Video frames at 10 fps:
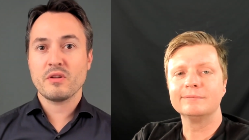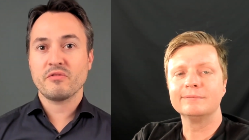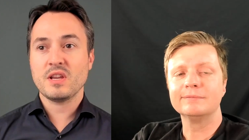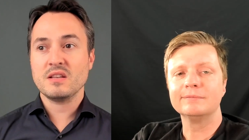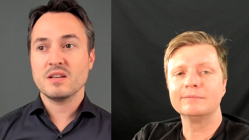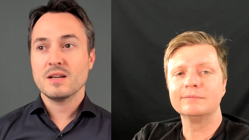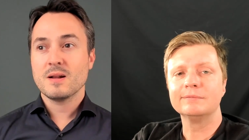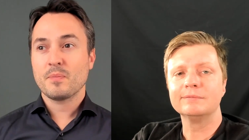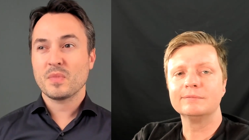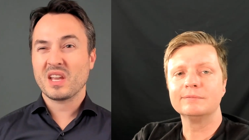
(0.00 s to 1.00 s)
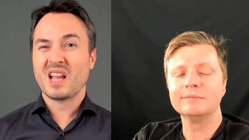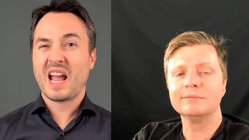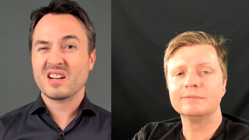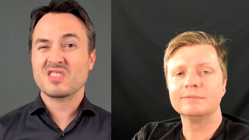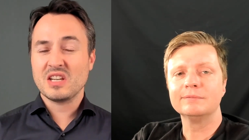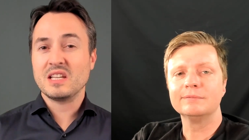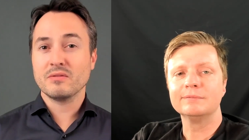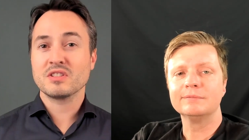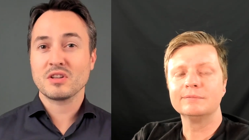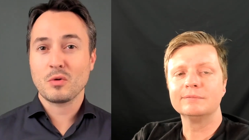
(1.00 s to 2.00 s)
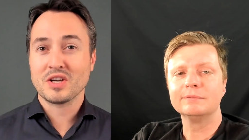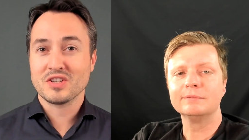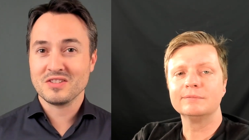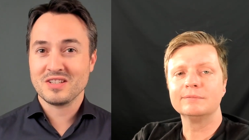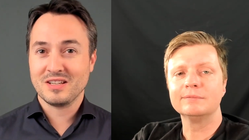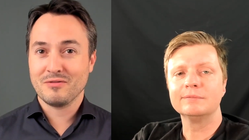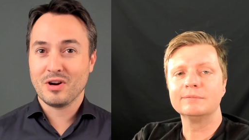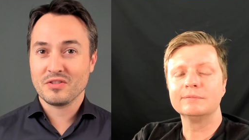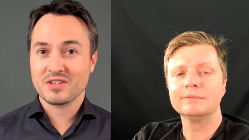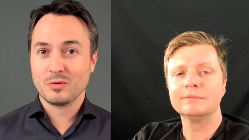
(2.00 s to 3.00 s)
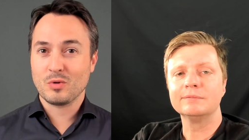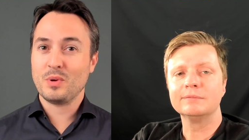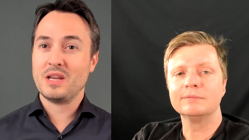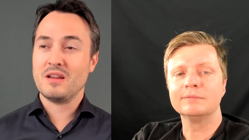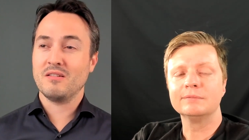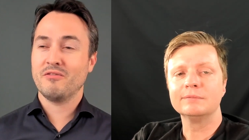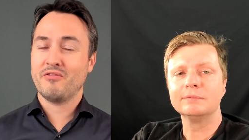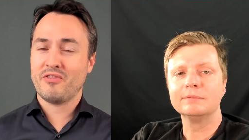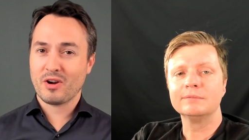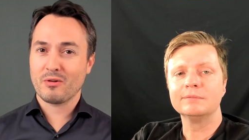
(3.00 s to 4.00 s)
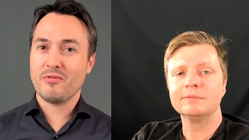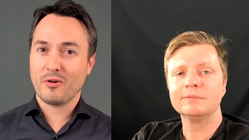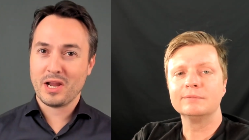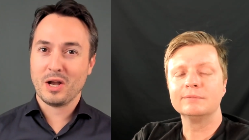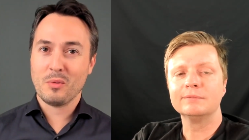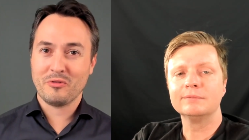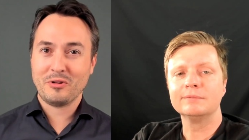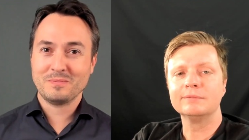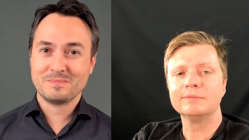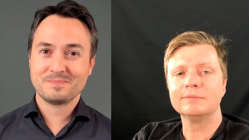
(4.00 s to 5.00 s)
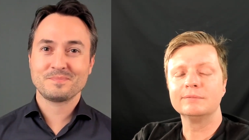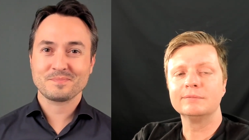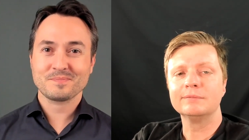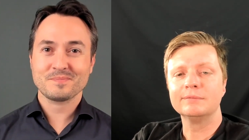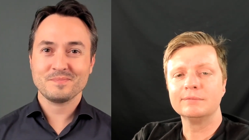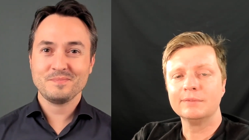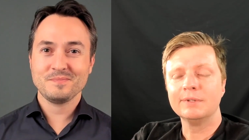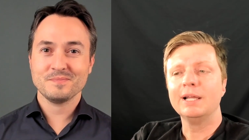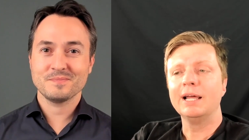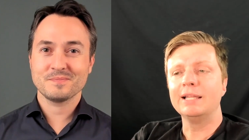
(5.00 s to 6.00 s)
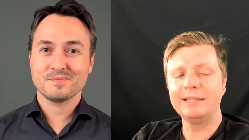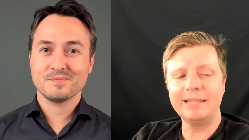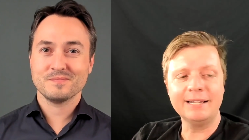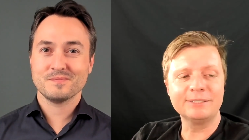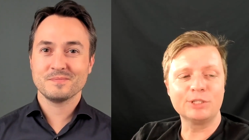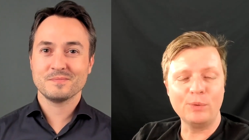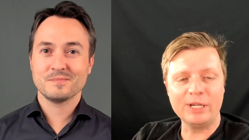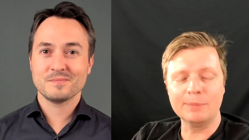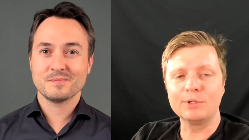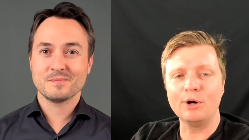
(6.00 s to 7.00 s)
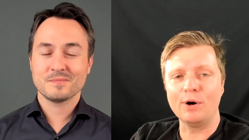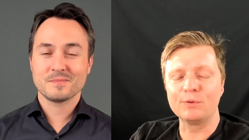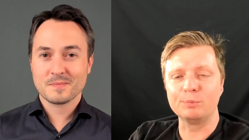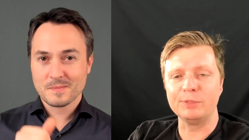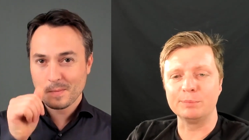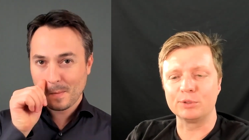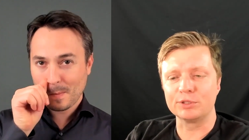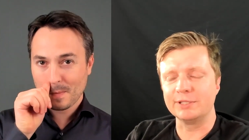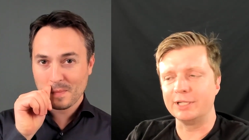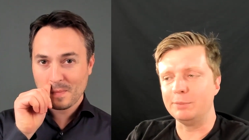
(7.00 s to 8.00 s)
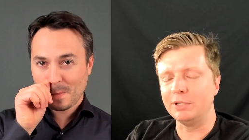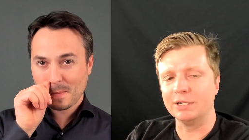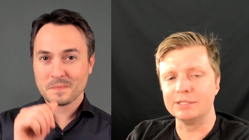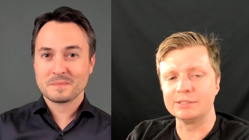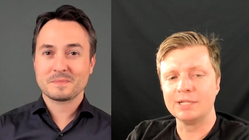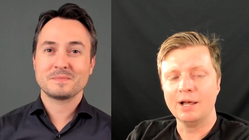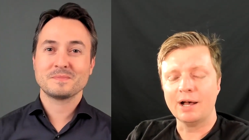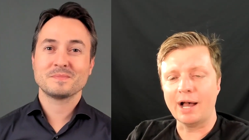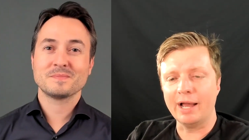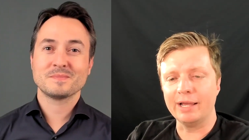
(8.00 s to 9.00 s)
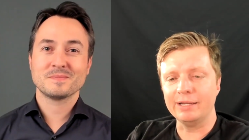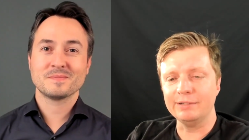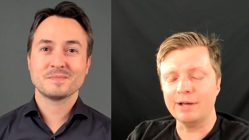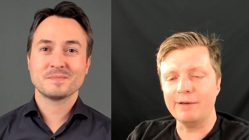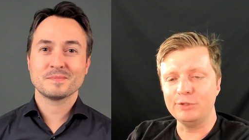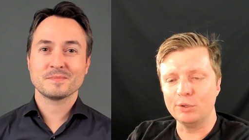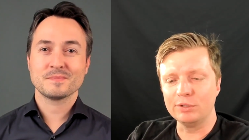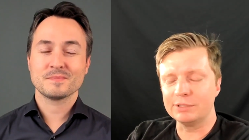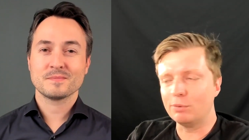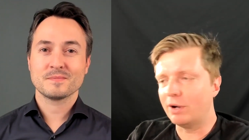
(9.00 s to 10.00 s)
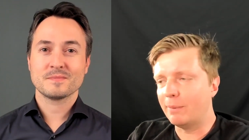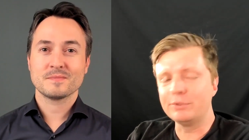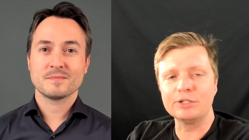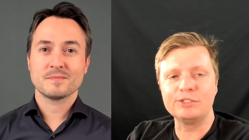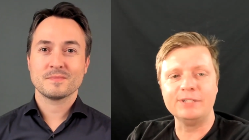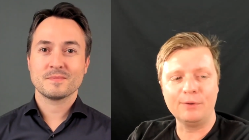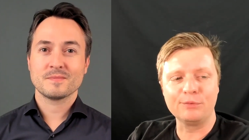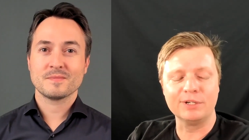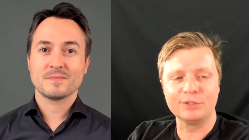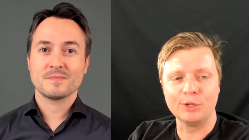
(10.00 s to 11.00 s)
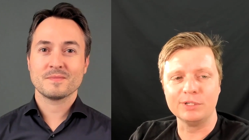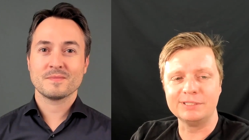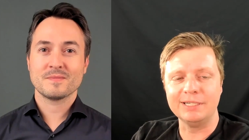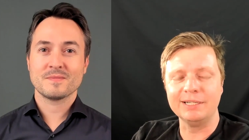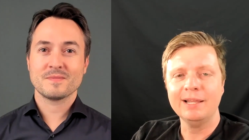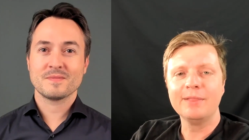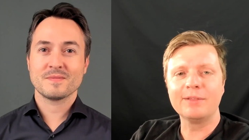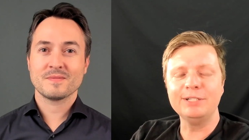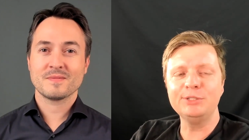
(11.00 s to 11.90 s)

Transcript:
Speaker 1: their feet, like actually give us the questions in advance. It would be very, very helpful.
Speaker 2: And that is a wake up call for me personally because I have noticed, well, I'm just now re- noticing that I